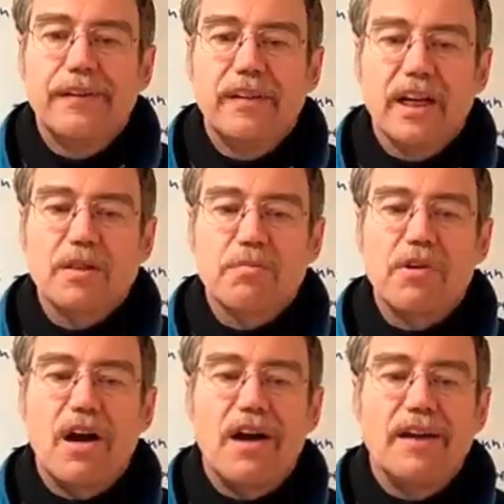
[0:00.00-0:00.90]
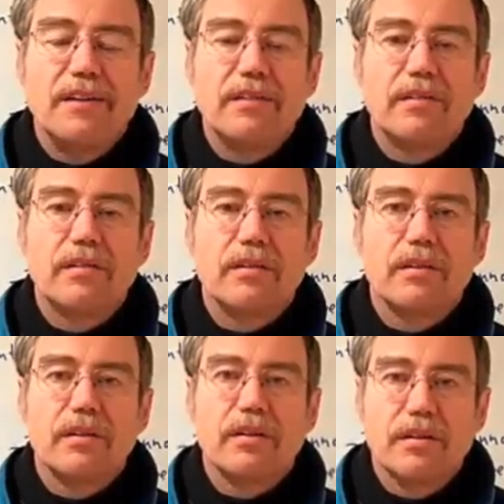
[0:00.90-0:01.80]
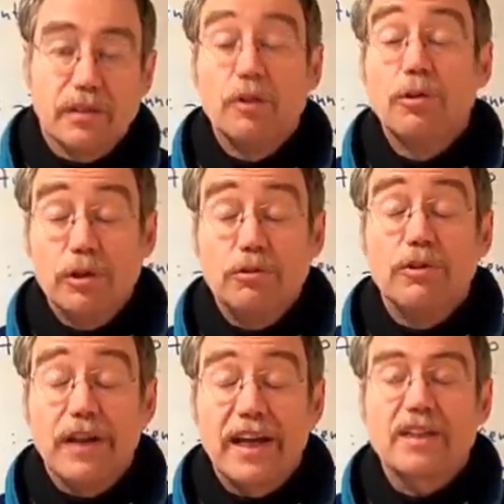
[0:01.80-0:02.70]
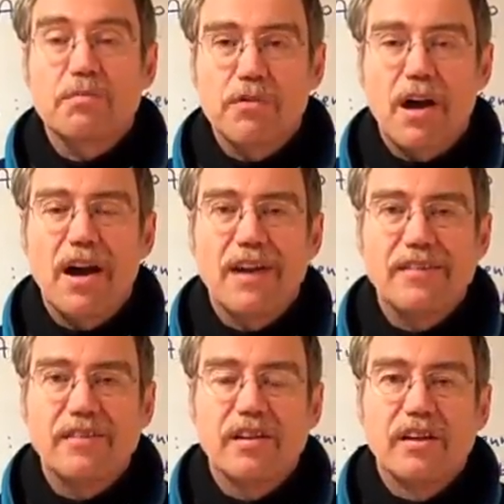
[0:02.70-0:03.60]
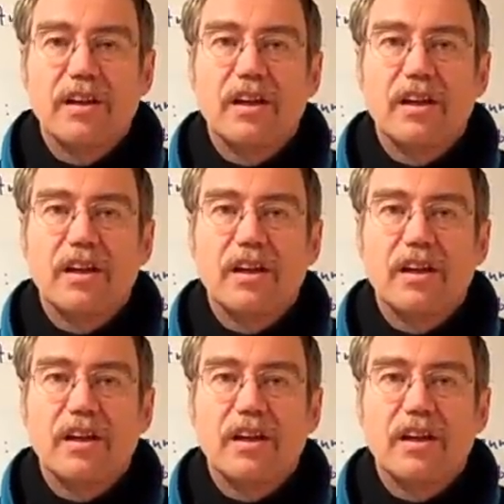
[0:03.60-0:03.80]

the X Prize, the Google Lunar X Prize